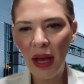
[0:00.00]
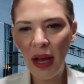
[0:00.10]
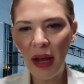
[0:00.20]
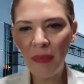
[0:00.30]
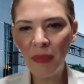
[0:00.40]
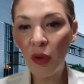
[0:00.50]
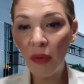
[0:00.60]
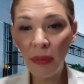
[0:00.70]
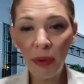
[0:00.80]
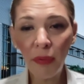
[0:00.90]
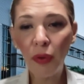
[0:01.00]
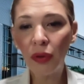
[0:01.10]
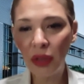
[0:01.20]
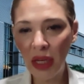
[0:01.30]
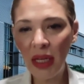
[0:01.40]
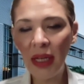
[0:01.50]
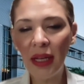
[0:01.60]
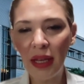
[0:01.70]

November 14